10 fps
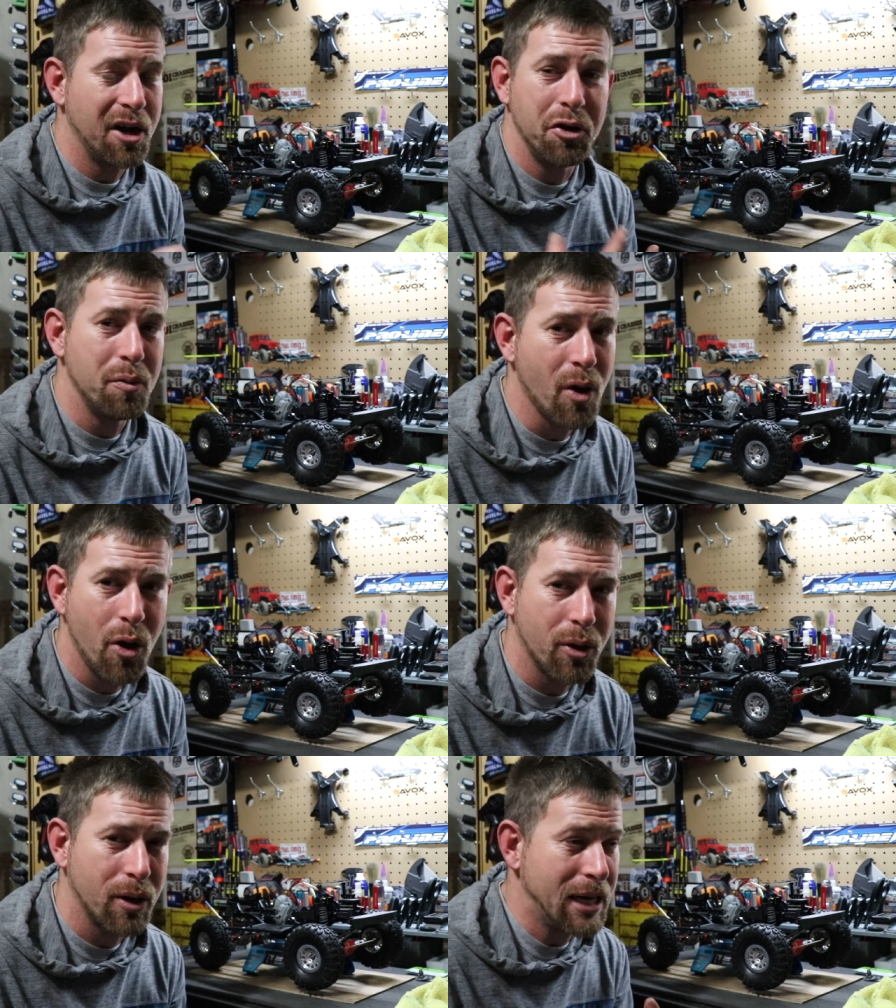and a new
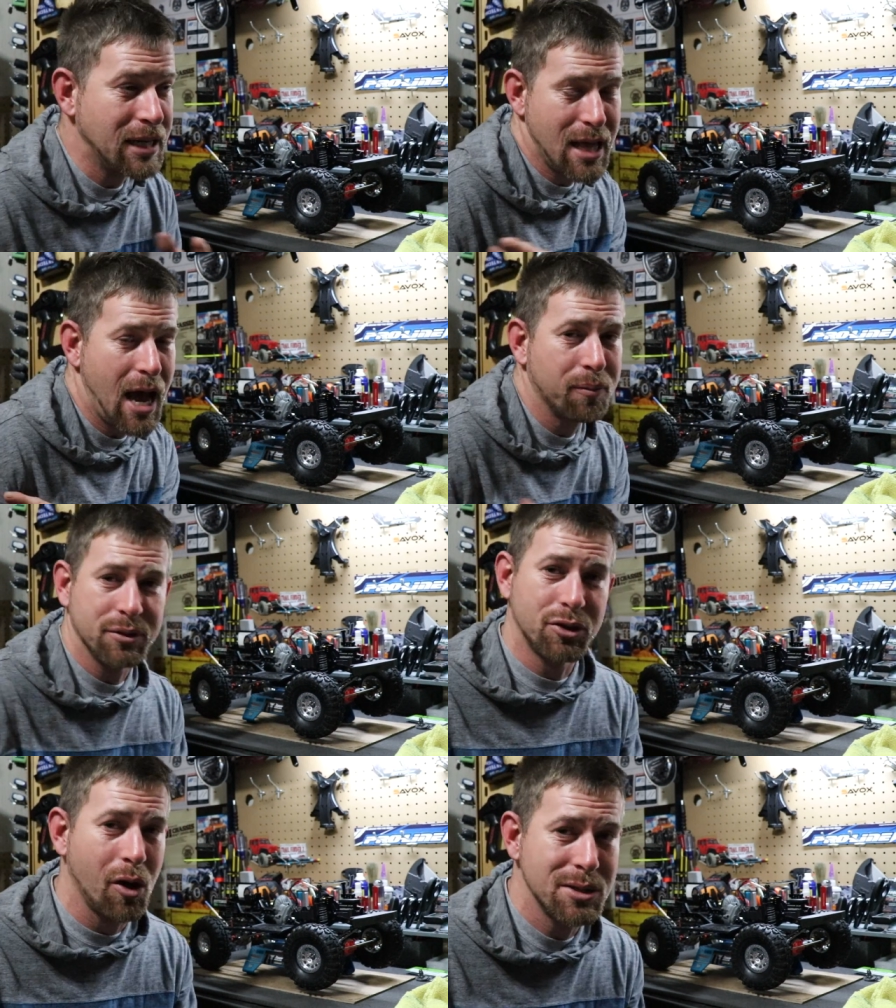motor and that
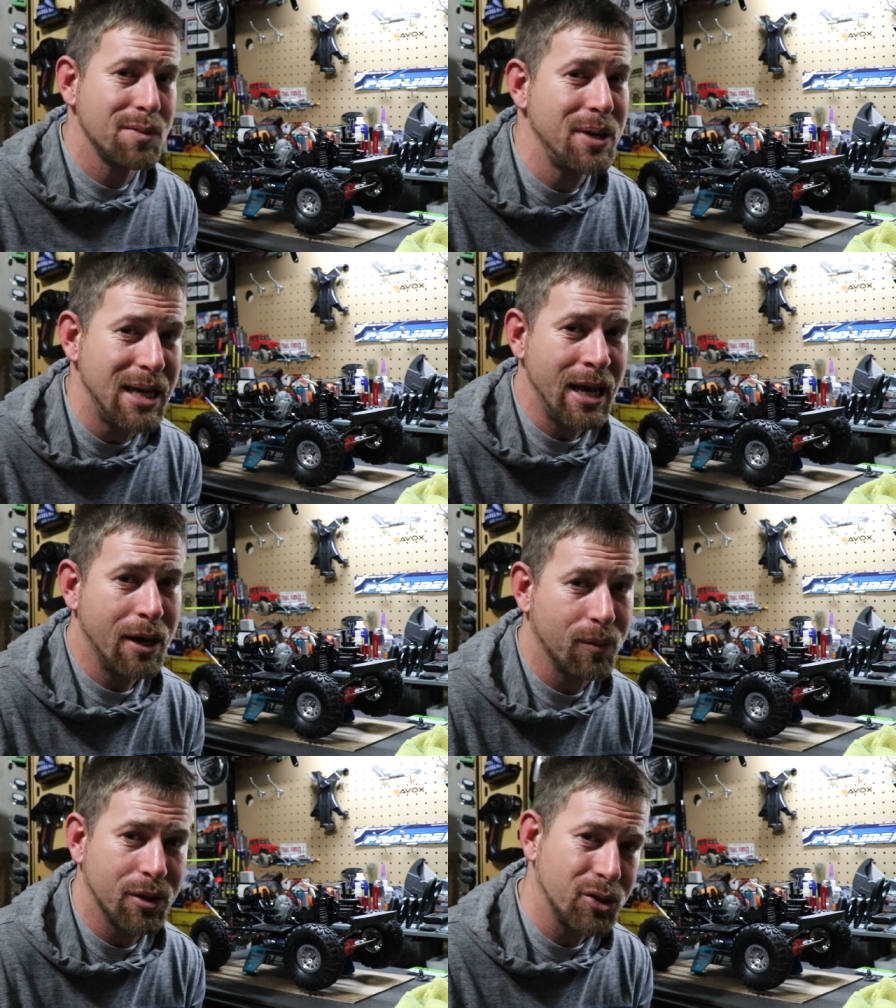was going to be
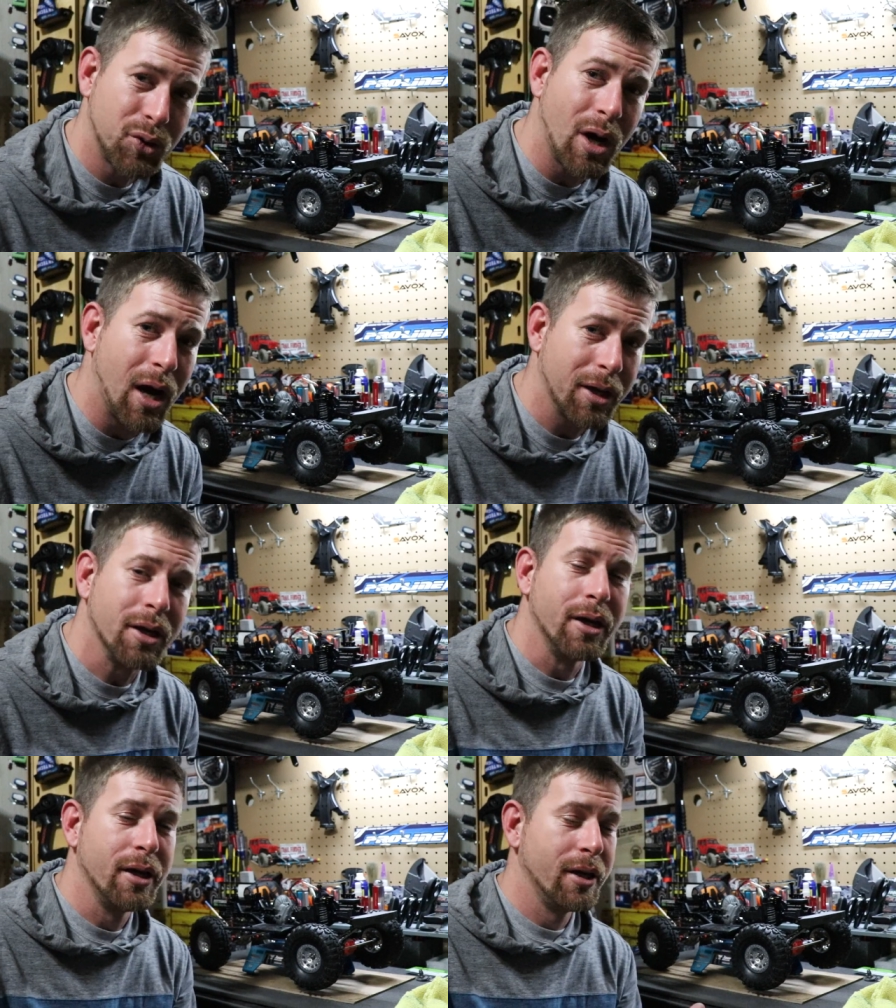it with the truck